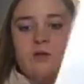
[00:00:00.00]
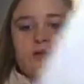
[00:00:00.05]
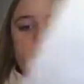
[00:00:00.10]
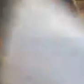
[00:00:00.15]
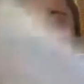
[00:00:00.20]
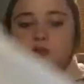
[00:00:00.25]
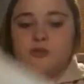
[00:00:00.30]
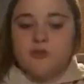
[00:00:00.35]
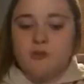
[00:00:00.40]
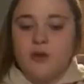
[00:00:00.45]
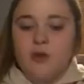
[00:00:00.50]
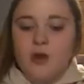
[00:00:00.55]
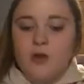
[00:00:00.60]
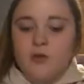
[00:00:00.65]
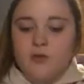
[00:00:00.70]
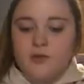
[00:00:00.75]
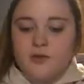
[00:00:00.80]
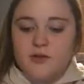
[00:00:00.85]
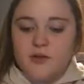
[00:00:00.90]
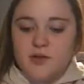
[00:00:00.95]
So
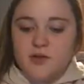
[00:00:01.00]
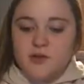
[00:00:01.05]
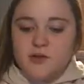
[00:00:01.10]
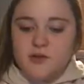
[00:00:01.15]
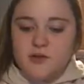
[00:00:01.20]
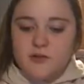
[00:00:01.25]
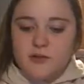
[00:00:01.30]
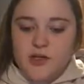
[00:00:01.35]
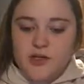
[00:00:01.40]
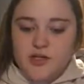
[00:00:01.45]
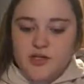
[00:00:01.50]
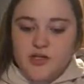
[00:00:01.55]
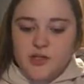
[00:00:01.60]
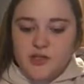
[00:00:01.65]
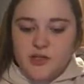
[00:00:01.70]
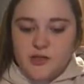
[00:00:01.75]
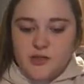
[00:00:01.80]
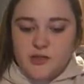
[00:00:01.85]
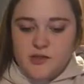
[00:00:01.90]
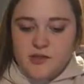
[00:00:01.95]
the next
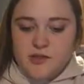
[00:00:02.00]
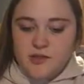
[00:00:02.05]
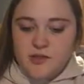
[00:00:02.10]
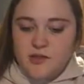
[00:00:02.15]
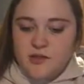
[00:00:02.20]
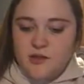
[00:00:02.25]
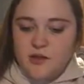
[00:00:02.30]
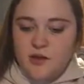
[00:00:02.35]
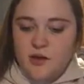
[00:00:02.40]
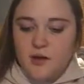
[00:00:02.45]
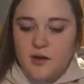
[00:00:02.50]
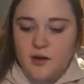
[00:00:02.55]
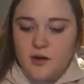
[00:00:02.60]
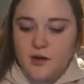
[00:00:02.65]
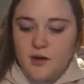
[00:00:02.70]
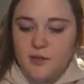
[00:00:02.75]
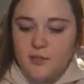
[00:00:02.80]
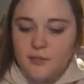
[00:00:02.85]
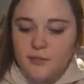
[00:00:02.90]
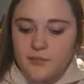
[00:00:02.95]
questions,
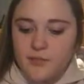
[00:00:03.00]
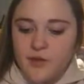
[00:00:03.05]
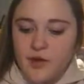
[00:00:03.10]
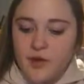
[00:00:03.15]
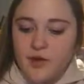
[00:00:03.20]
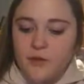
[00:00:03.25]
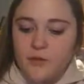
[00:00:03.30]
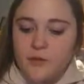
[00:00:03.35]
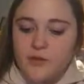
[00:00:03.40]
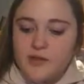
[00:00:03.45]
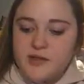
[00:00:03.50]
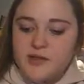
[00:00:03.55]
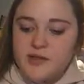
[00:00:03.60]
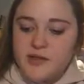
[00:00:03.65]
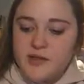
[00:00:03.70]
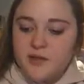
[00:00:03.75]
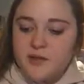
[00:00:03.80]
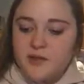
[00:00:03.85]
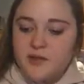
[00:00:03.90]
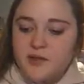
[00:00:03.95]
what
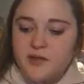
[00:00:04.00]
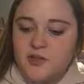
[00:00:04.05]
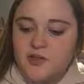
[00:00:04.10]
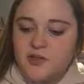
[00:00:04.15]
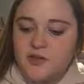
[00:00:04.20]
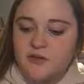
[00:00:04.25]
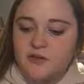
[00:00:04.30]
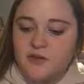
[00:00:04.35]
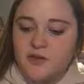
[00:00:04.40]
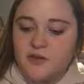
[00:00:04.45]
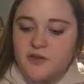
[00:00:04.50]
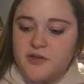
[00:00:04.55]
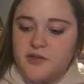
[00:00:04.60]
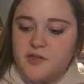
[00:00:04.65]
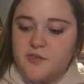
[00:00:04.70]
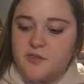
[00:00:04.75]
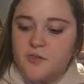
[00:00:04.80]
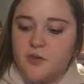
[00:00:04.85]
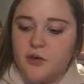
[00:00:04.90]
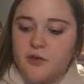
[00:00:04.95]
assignment did you feel
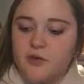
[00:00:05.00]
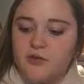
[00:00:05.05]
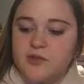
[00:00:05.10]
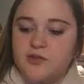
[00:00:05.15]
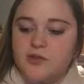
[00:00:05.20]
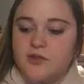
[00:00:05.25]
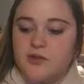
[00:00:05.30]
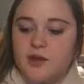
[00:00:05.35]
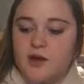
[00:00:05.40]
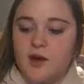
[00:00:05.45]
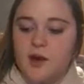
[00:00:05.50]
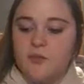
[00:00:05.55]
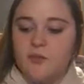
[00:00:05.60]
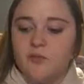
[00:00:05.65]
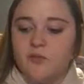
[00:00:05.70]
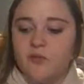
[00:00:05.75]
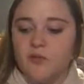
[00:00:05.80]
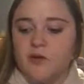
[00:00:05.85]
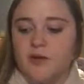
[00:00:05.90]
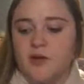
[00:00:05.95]
was most
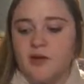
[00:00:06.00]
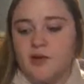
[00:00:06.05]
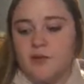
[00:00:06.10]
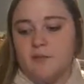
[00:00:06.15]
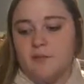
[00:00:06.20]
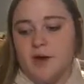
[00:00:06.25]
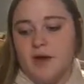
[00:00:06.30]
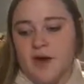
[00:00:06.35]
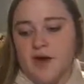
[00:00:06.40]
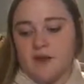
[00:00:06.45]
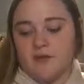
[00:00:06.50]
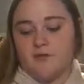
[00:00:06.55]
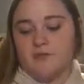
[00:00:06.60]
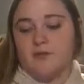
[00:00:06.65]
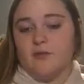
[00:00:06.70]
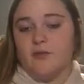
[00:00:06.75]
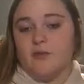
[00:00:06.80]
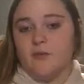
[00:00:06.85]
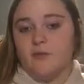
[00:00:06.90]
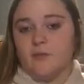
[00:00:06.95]
helpful and
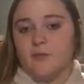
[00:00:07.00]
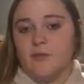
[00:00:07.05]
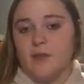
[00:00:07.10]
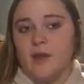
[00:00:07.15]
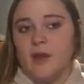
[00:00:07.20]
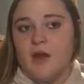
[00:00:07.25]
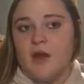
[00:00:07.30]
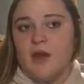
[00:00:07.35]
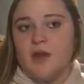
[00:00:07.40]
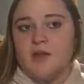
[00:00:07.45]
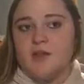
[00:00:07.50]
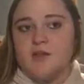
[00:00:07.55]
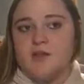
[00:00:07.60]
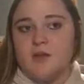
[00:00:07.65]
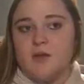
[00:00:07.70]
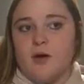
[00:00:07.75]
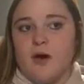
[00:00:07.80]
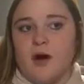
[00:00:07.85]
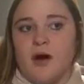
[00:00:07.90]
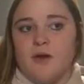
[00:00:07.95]
impactful?
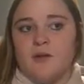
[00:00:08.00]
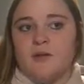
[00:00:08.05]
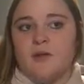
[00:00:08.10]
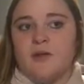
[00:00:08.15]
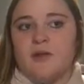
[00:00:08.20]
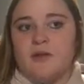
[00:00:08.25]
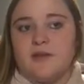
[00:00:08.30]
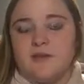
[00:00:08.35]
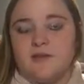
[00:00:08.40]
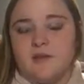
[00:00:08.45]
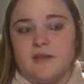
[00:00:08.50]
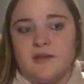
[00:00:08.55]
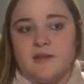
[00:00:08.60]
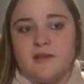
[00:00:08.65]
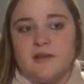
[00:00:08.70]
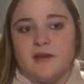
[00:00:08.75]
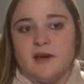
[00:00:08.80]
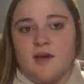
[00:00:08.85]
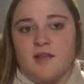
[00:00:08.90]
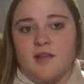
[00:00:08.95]
So I really
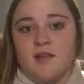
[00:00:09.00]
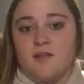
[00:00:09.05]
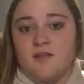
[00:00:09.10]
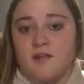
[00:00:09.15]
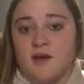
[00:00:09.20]
think that the